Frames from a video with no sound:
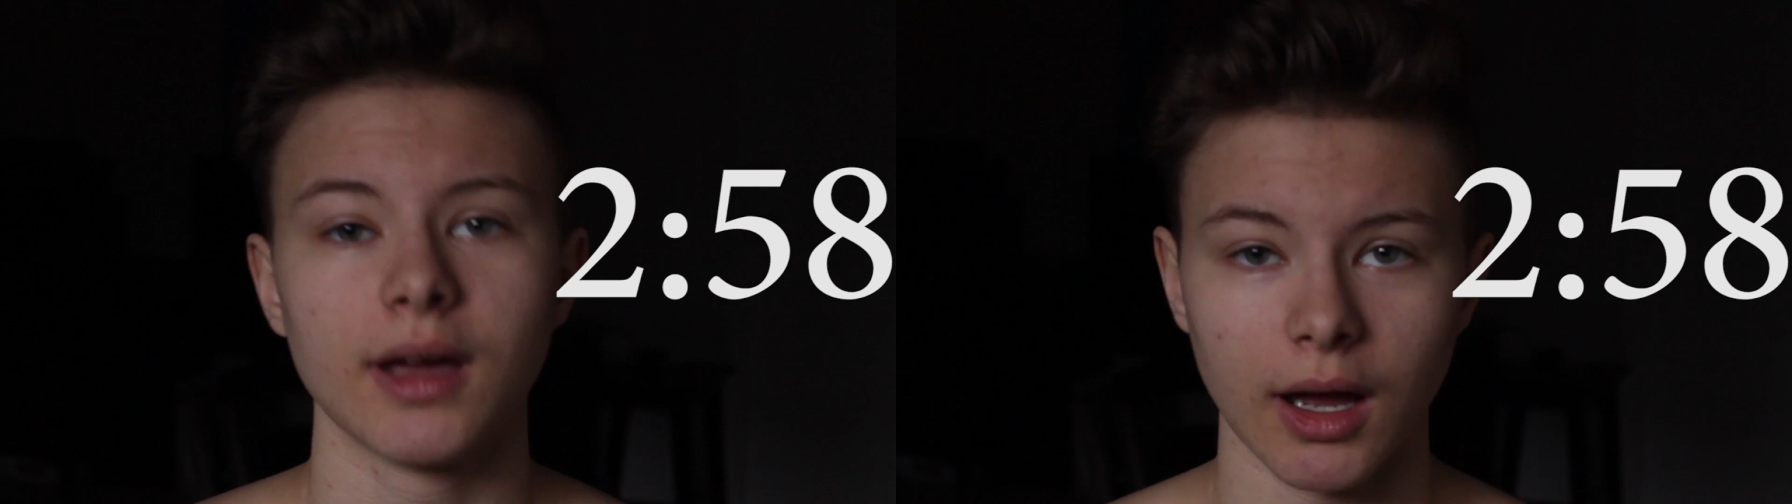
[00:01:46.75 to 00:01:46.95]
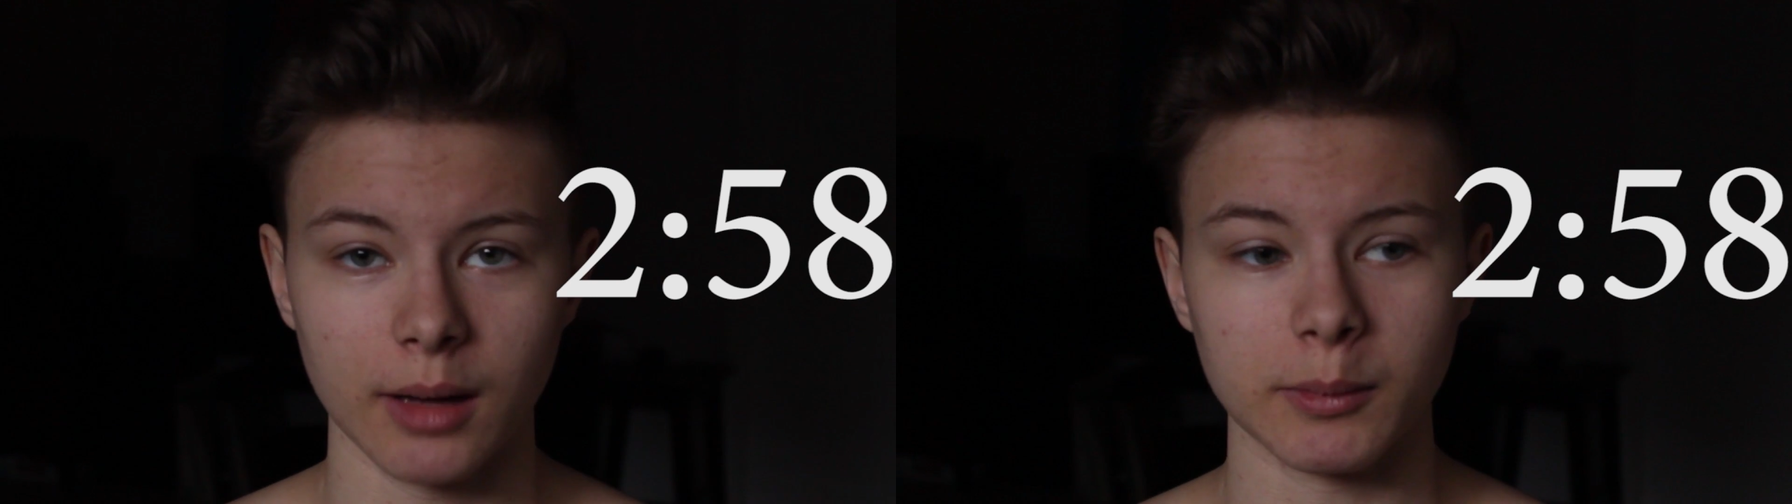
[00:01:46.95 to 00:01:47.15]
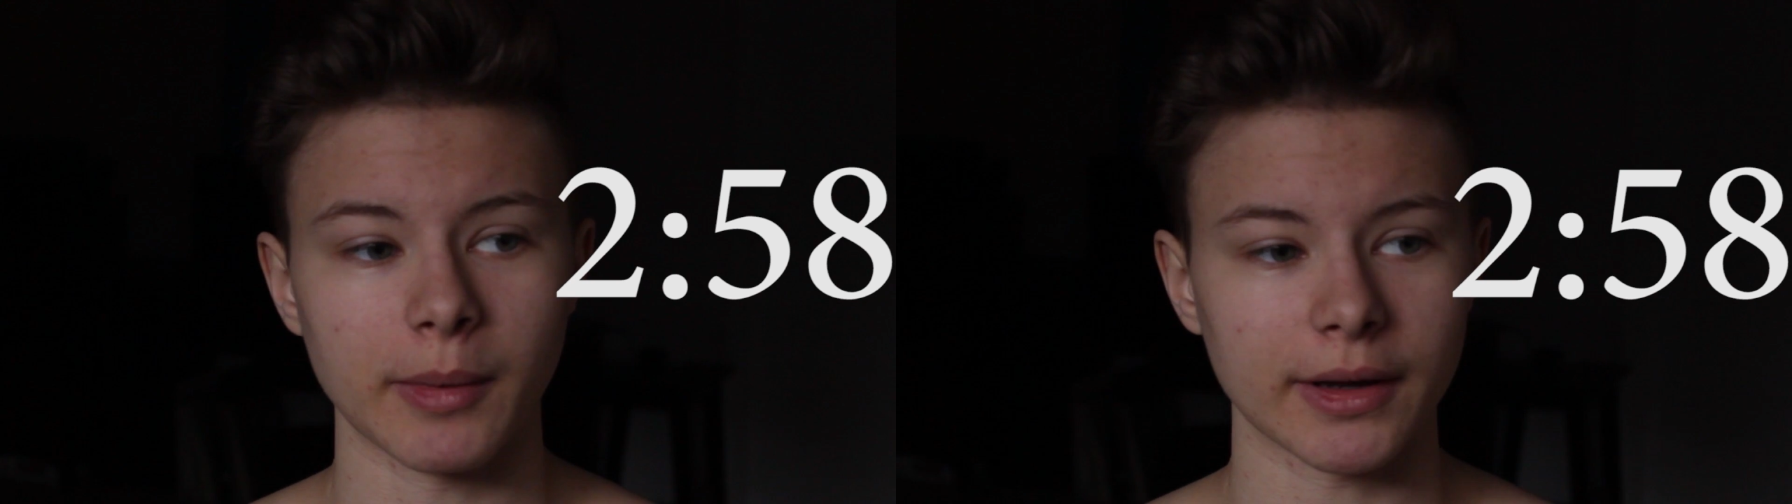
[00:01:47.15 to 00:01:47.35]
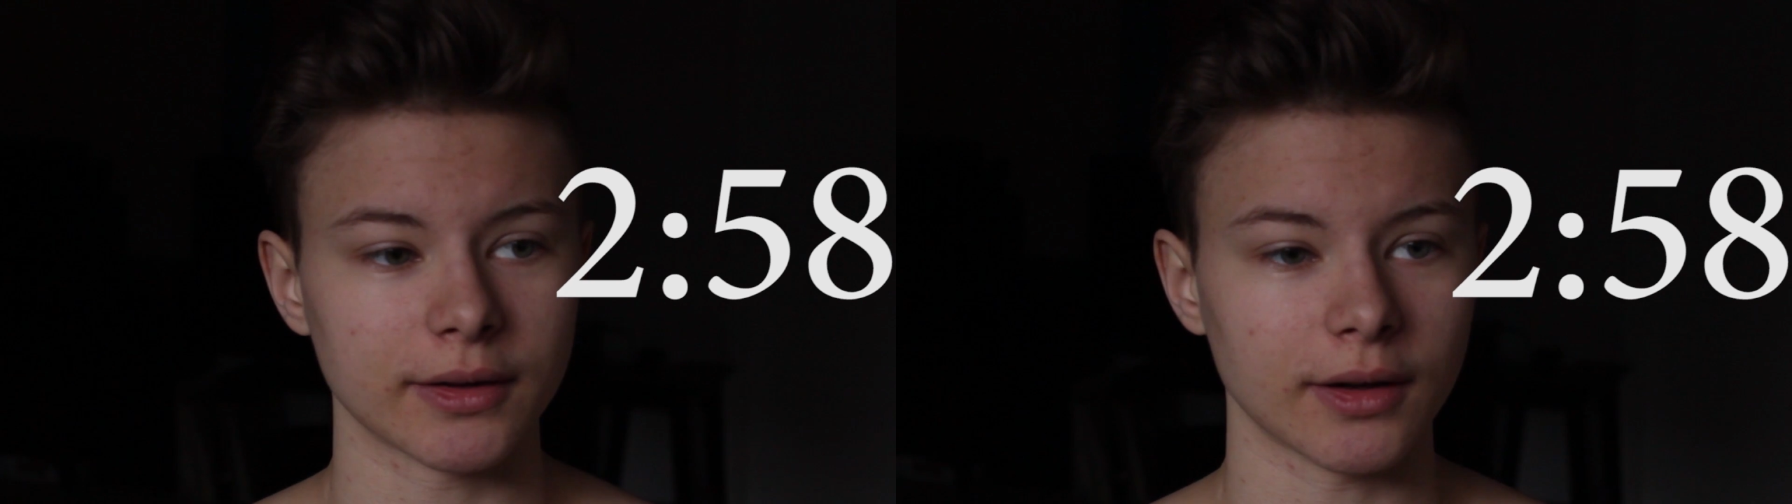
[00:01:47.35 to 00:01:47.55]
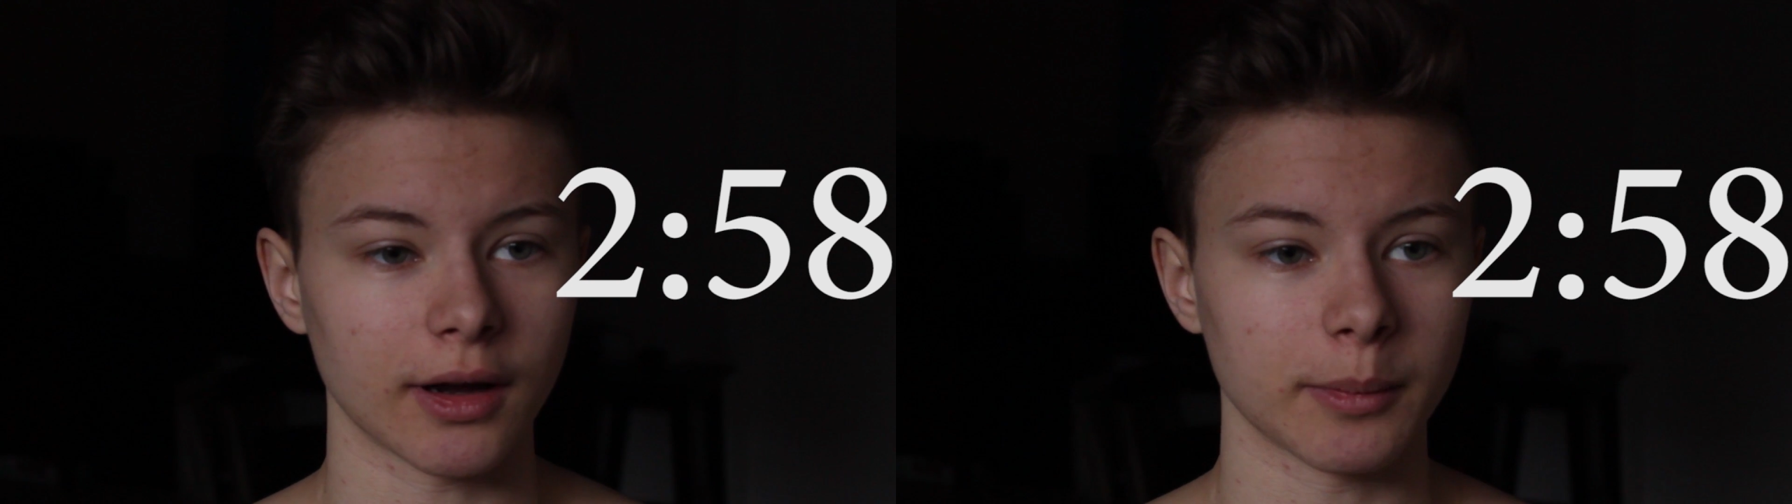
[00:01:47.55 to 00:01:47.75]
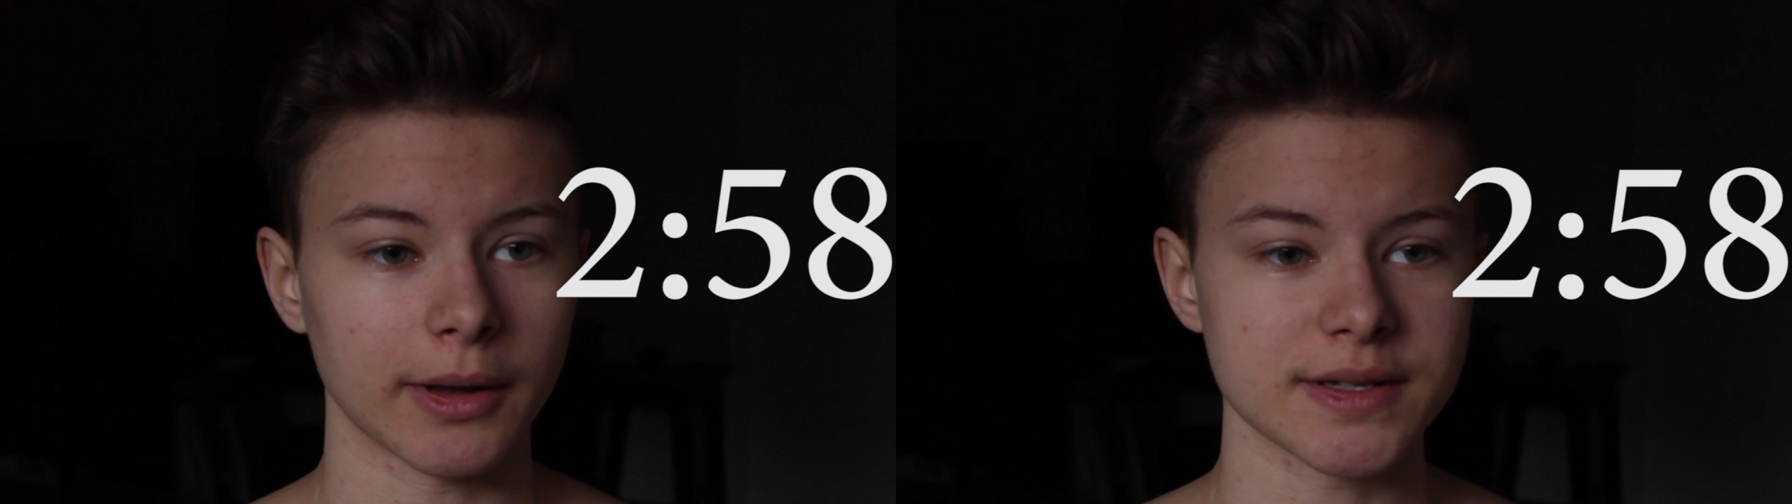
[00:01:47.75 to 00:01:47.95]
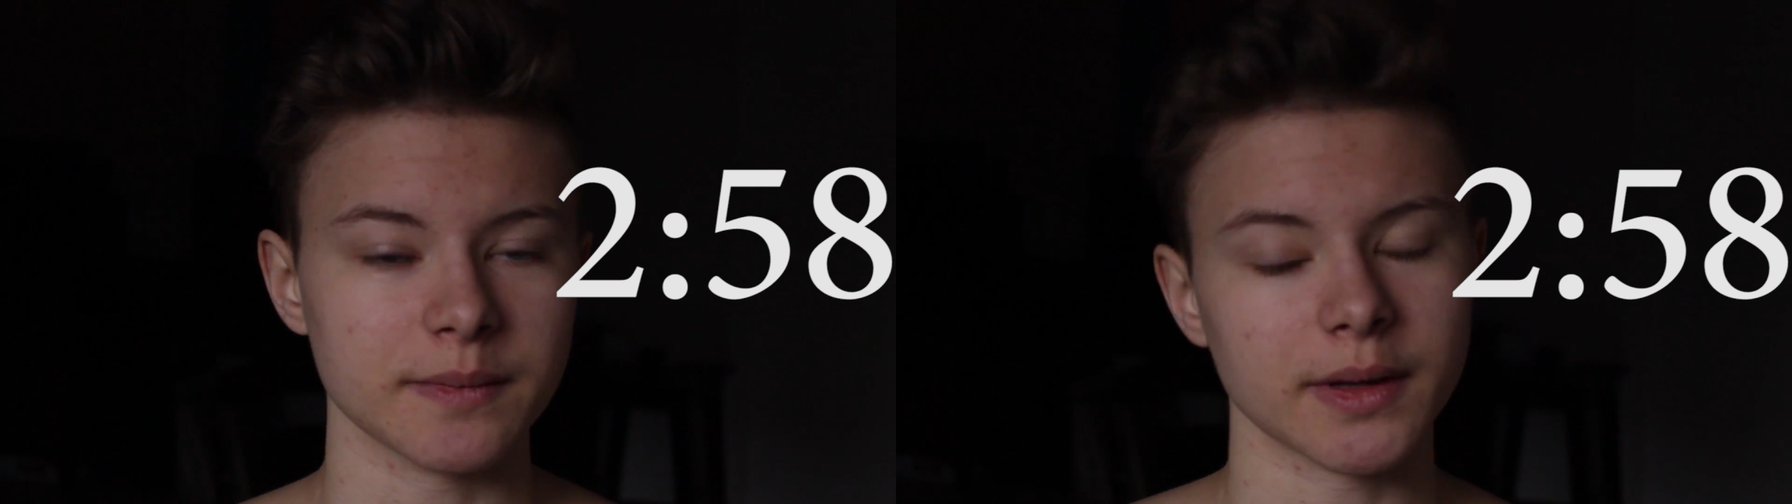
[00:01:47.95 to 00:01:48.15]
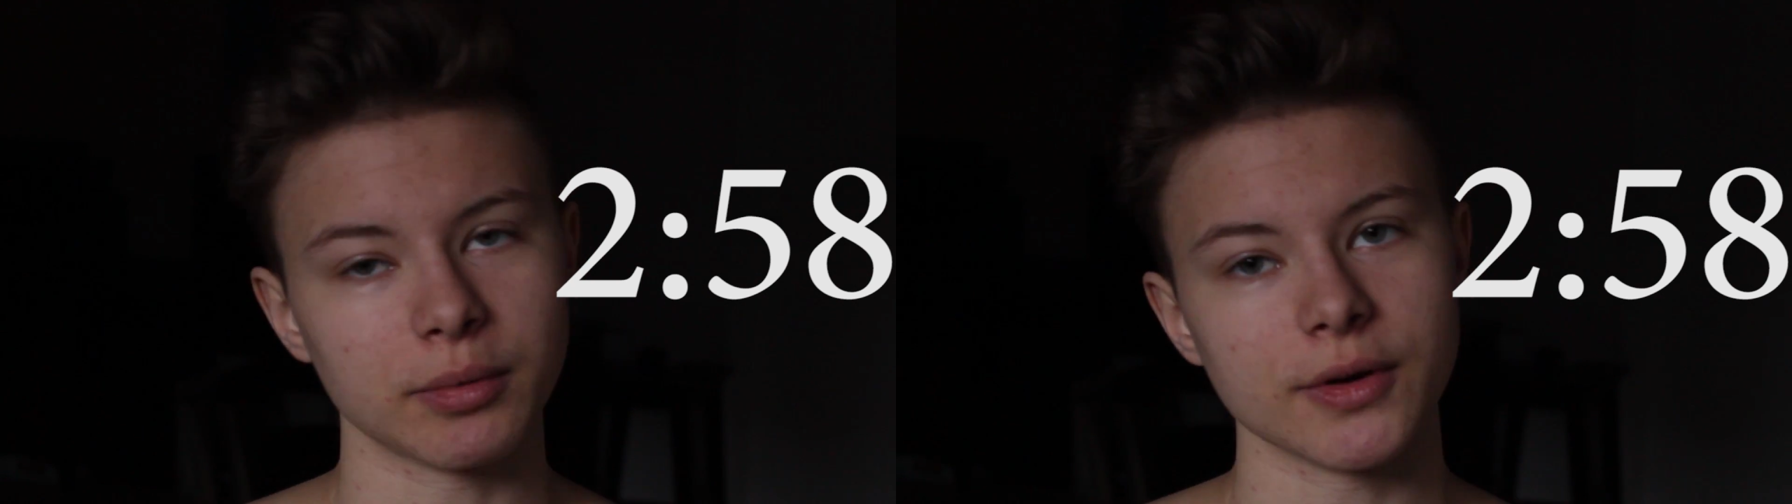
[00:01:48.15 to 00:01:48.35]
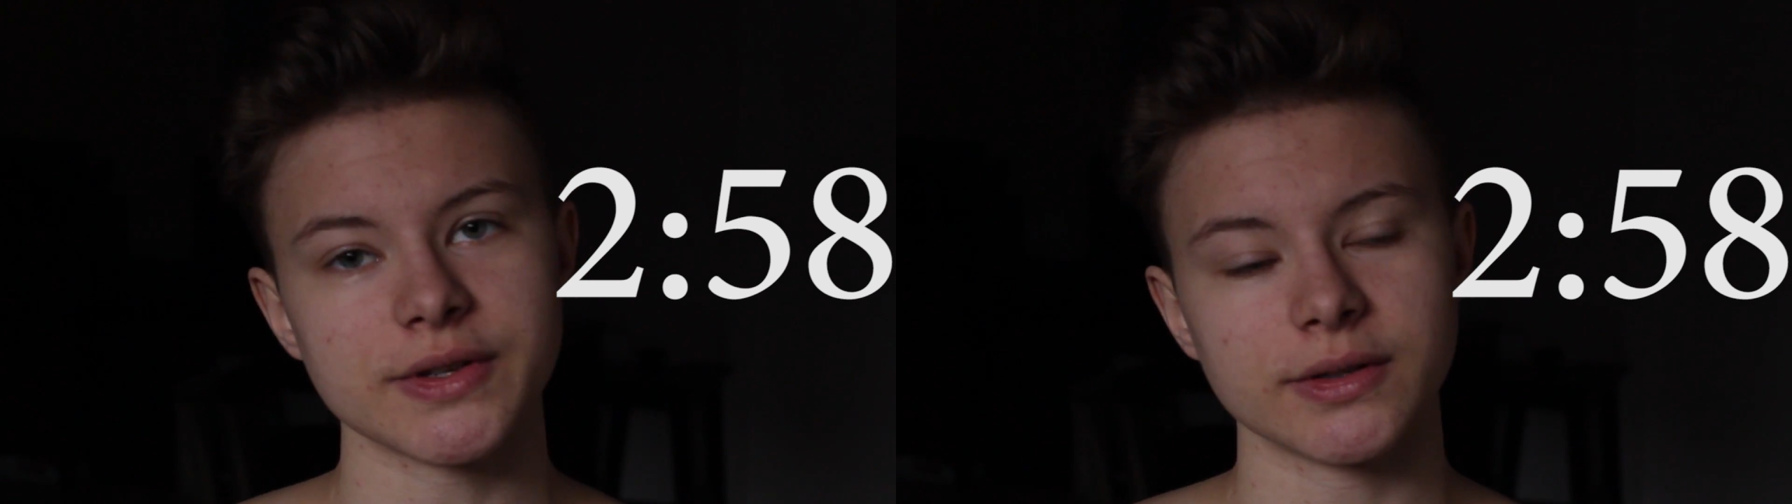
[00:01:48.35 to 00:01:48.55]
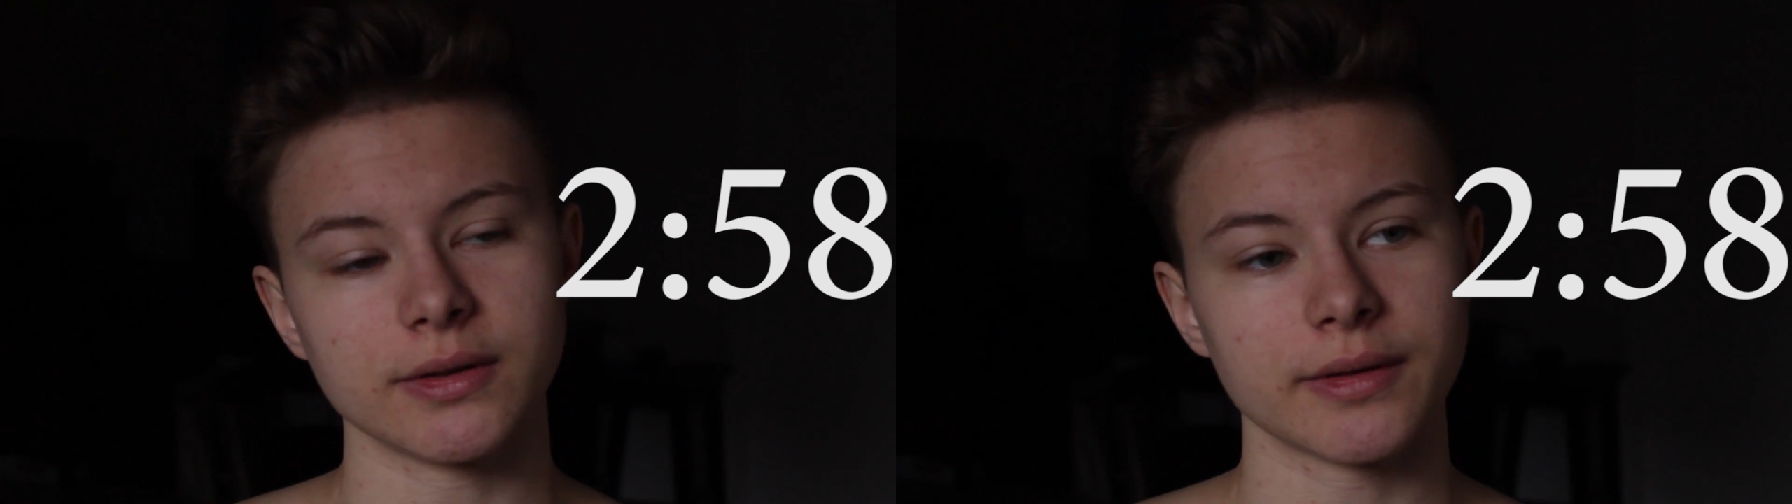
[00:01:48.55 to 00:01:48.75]
I'm about to talk about something
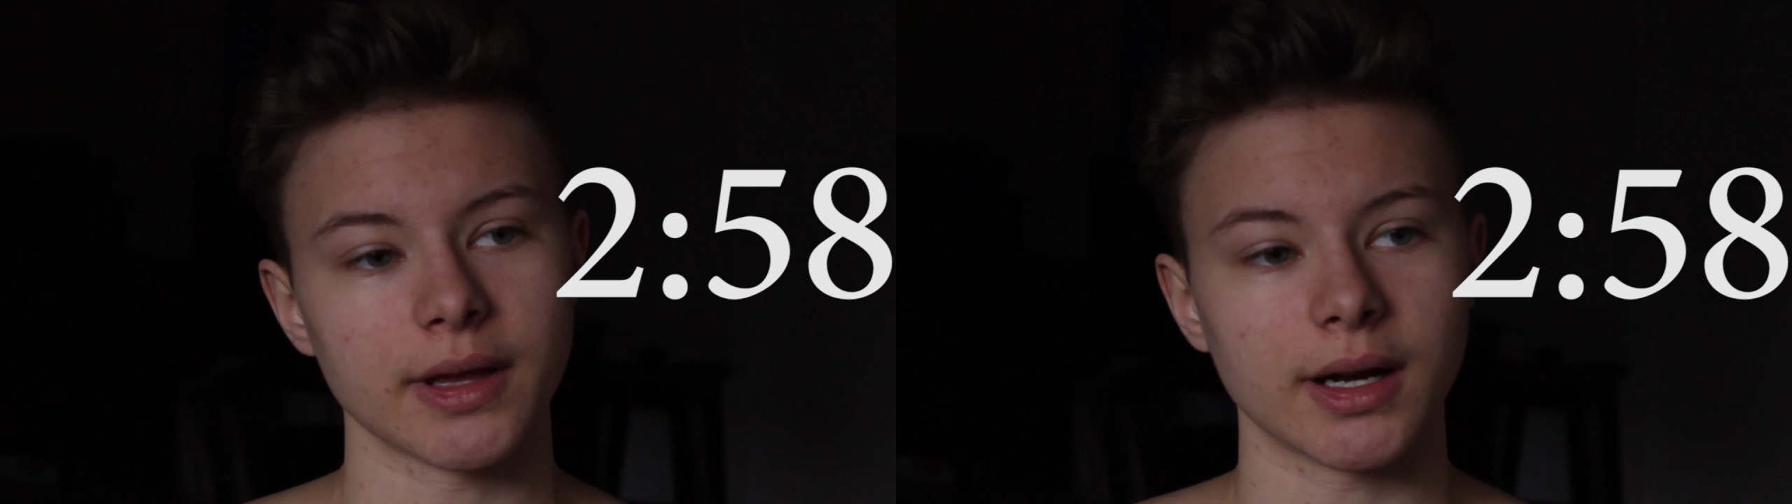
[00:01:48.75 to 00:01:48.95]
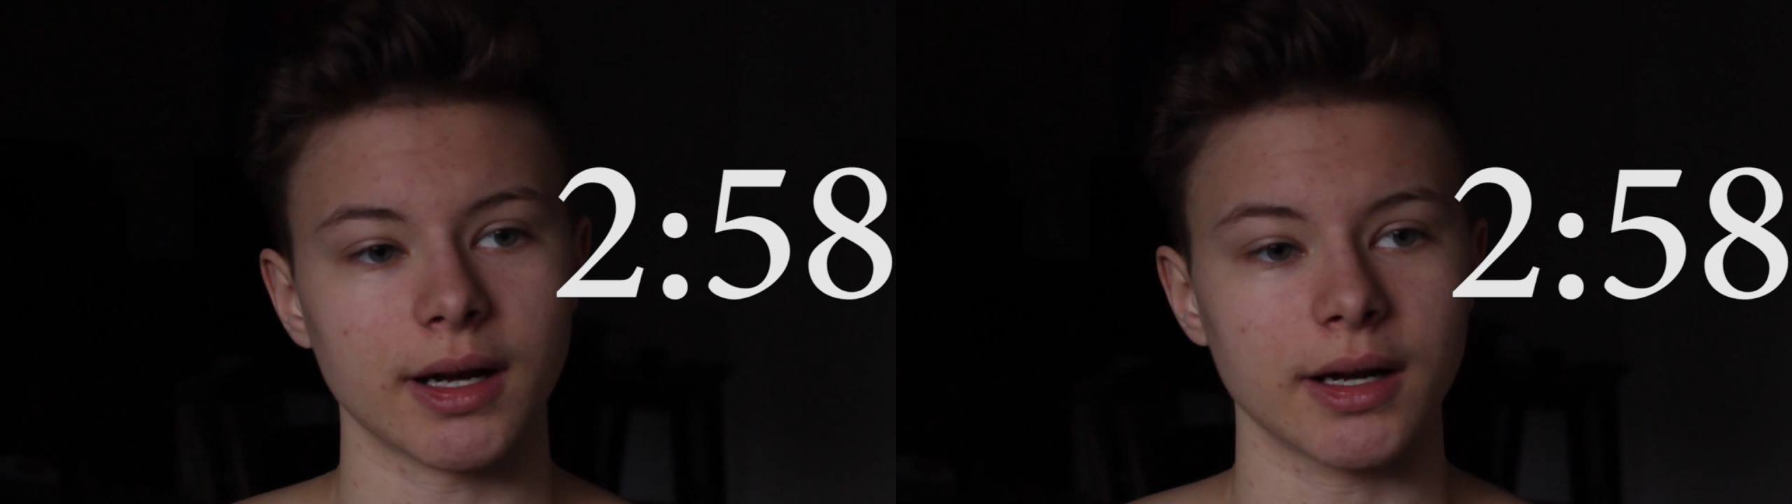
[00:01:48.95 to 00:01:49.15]
personal that